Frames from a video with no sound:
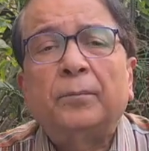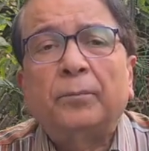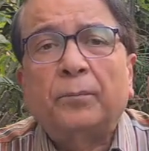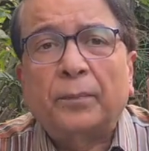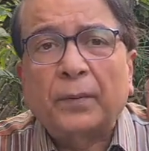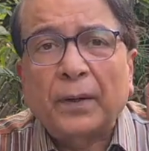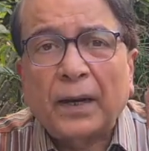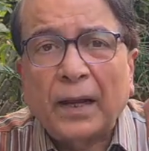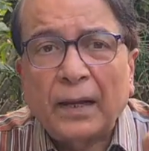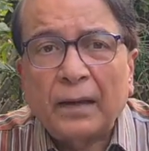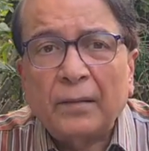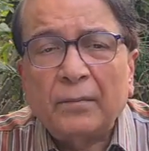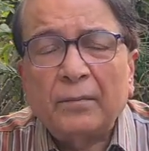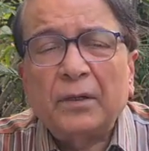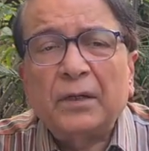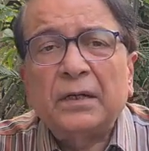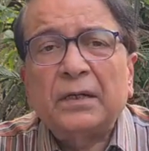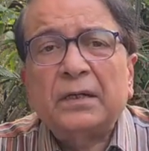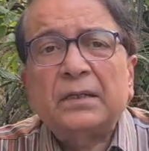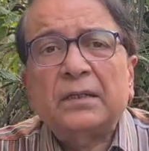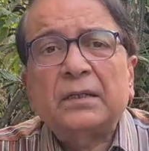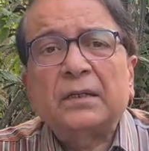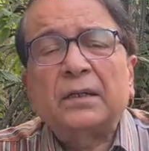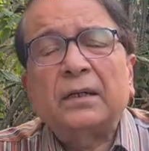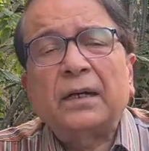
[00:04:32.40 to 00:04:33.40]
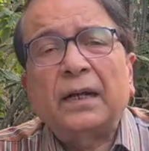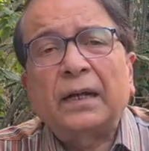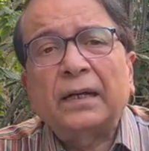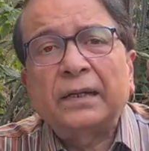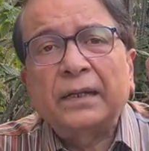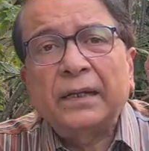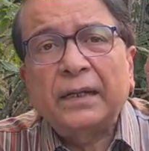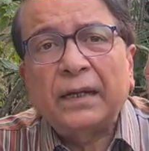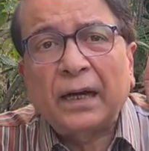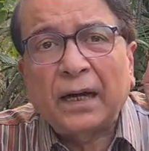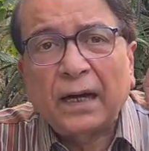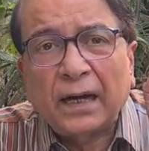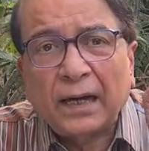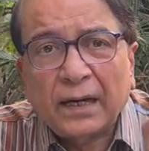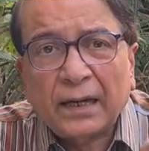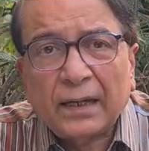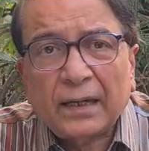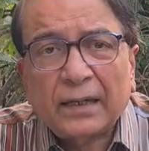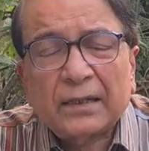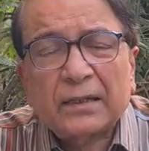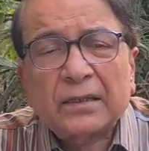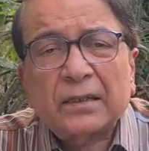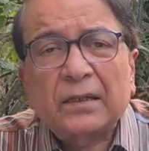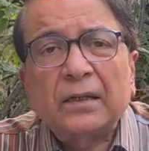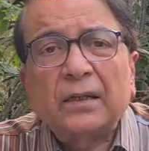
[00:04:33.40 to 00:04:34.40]
Prime Minister at the
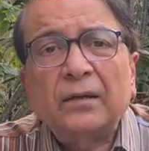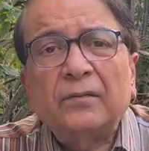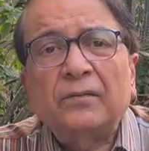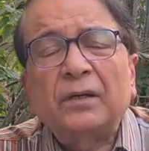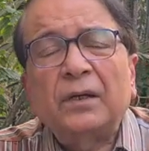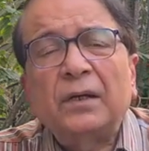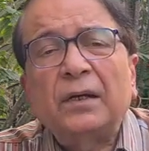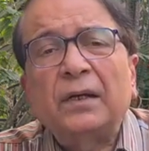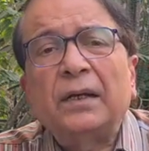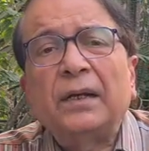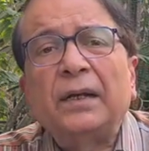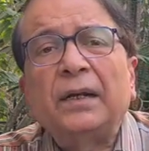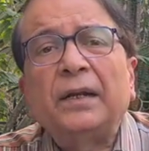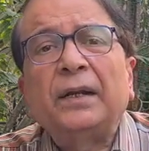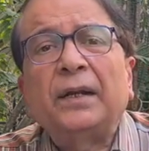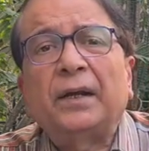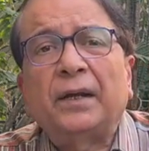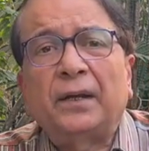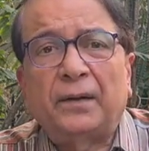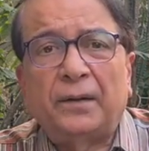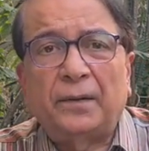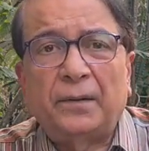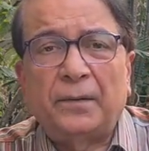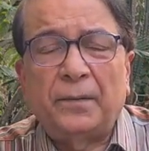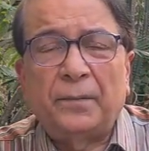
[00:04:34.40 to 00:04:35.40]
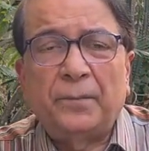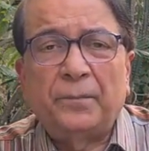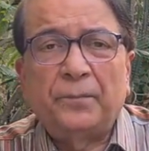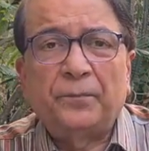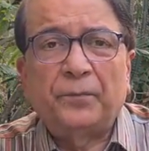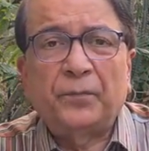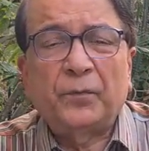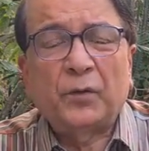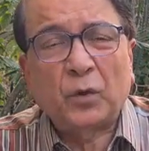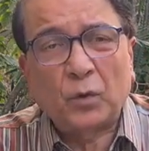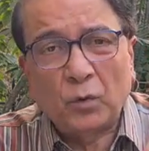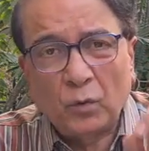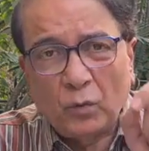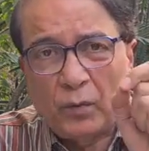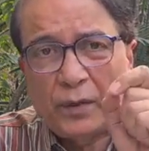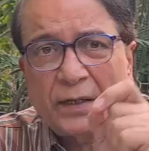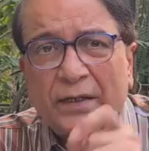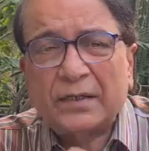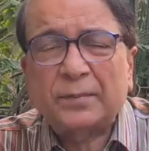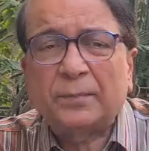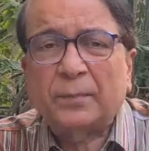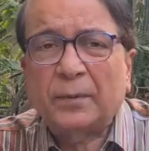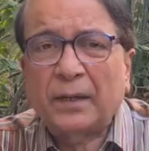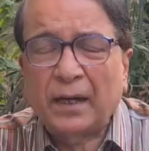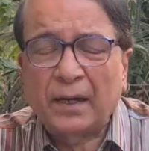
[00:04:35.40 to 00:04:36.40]
highest level India, through
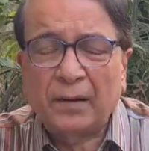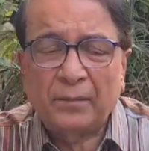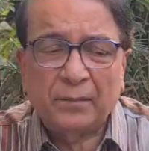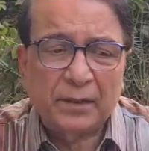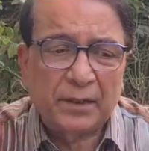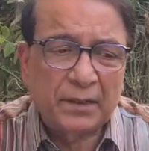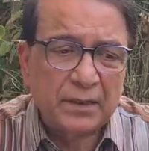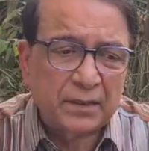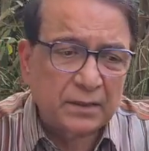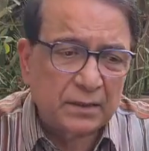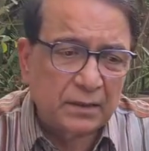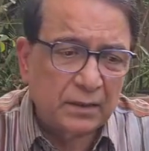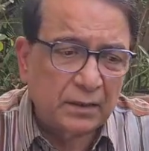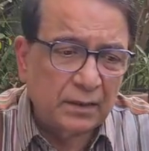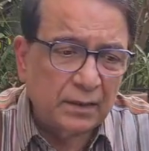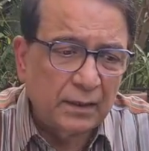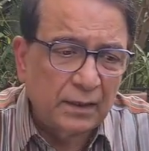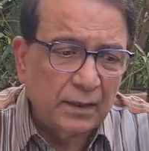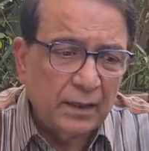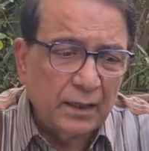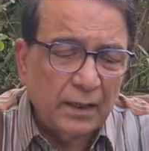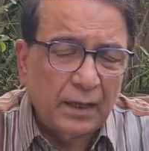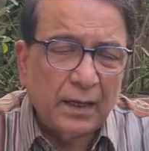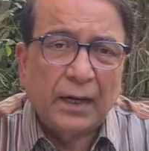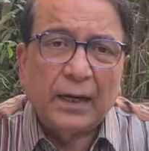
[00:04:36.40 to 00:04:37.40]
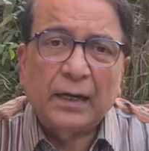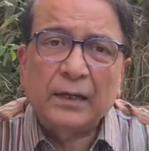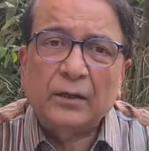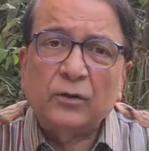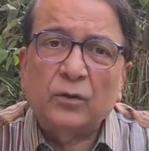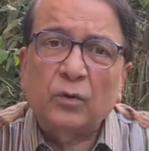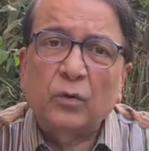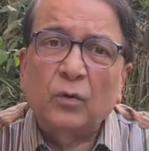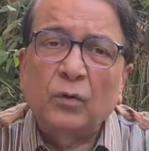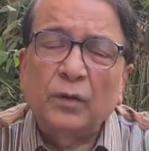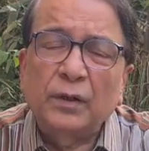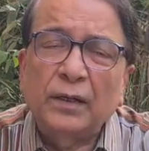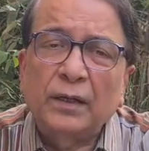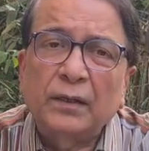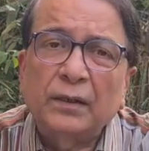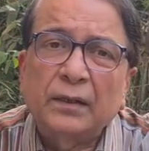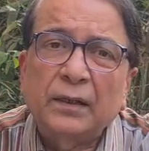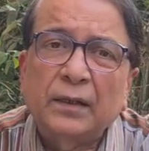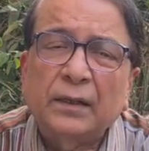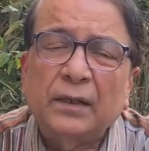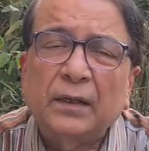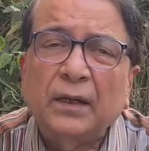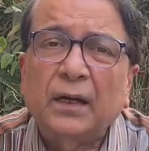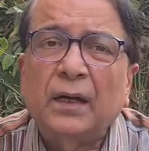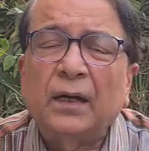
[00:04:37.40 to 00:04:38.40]
its Prime Minister, had thrown in
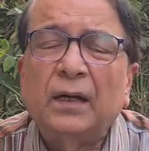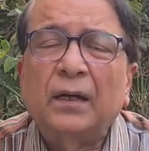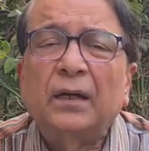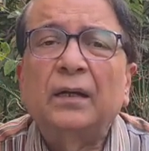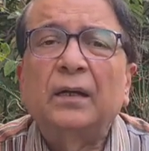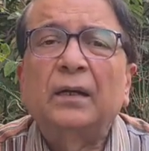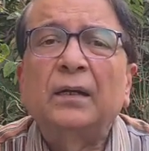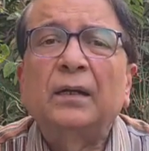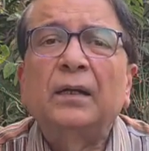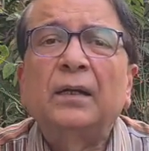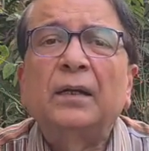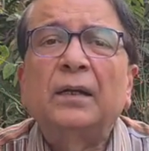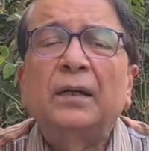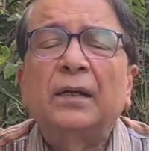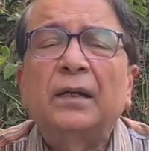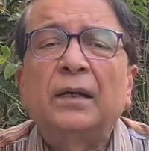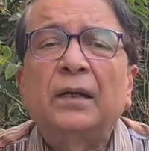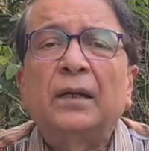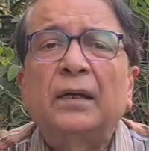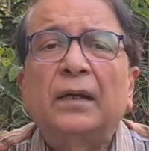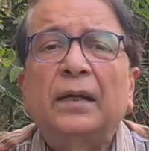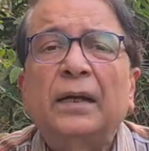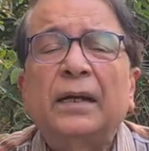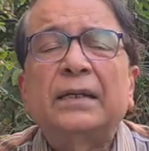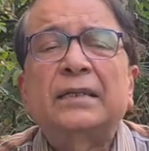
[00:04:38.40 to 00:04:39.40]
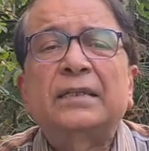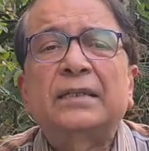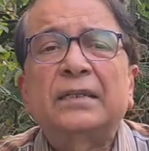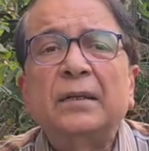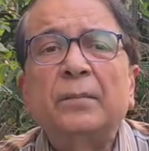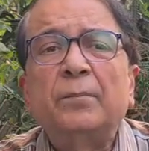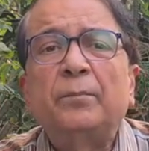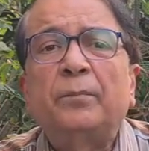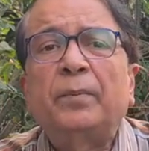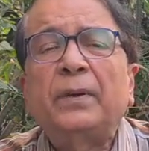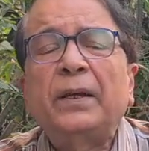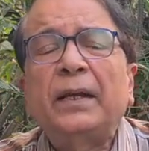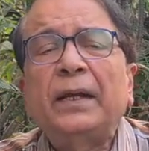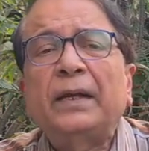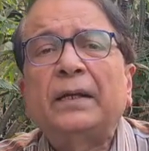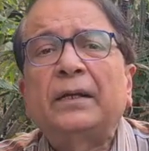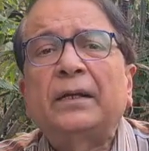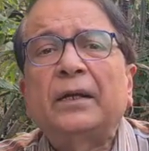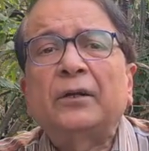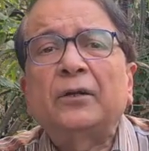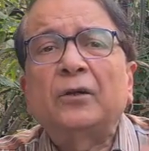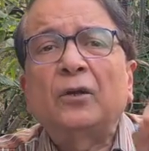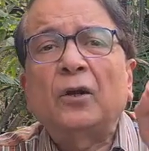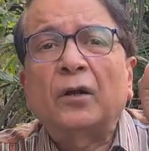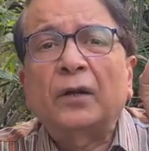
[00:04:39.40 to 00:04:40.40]
the towel. It simply
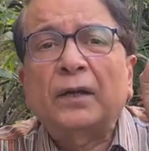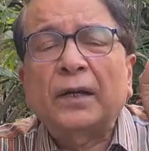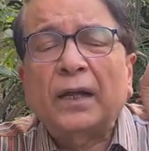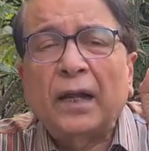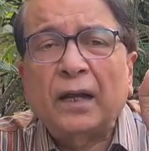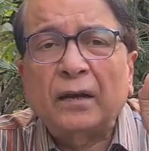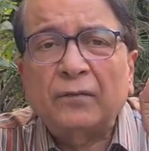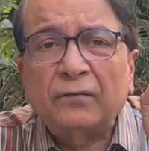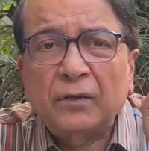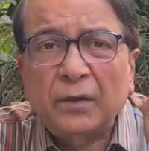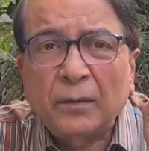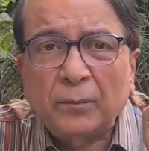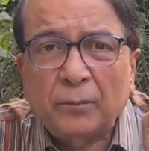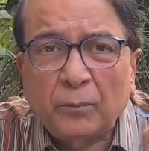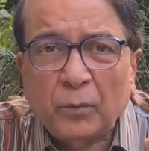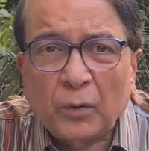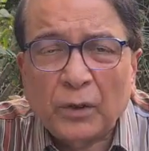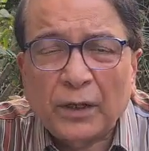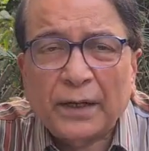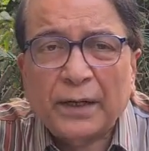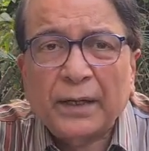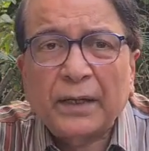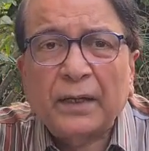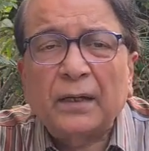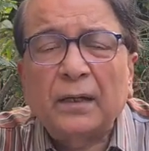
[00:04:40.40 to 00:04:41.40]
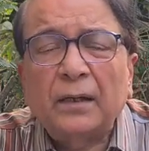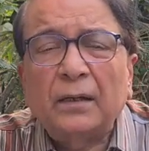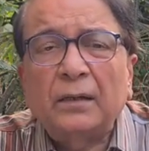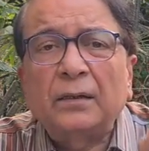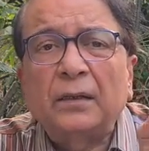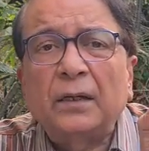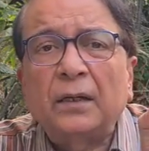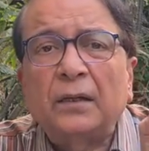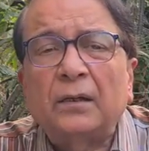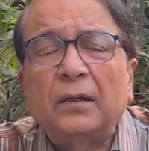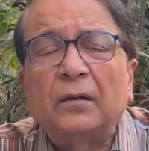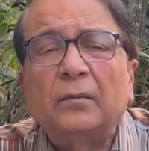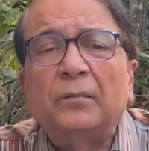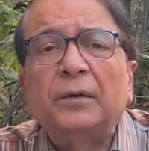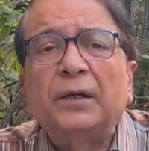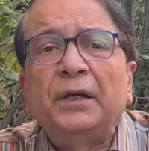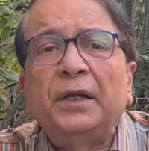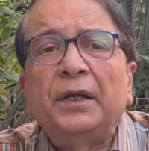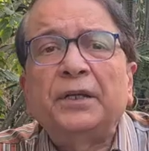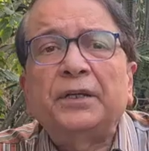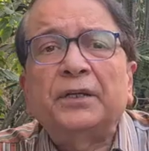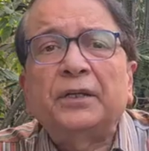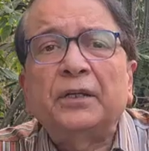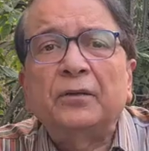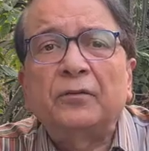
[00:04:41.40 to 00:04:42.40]
did not have the political
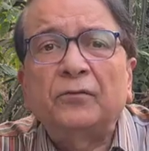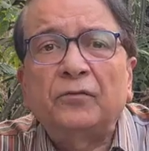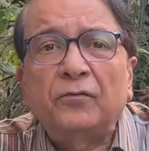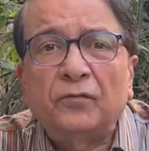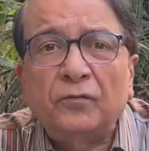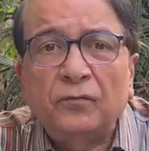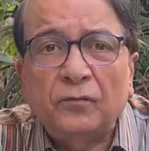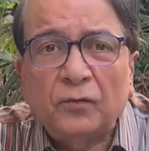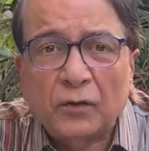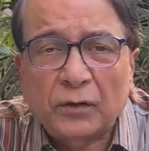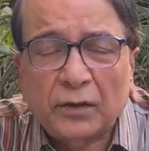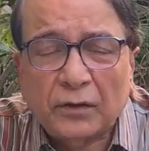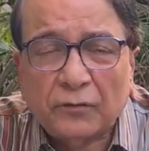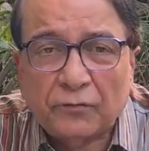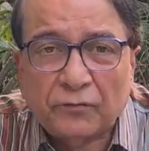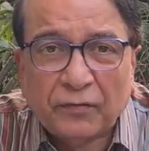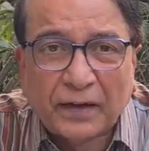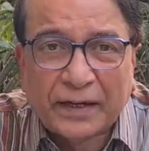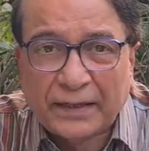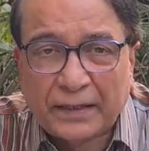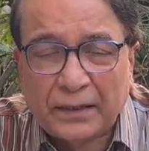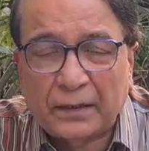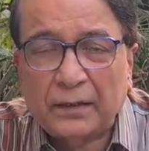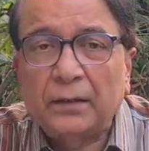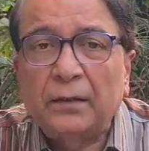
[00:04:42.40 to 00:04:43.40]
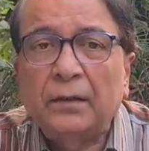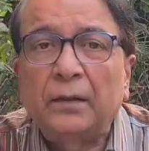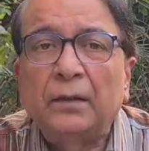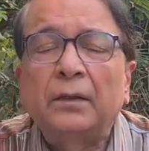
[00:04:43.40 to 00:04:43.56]
determination for the fight.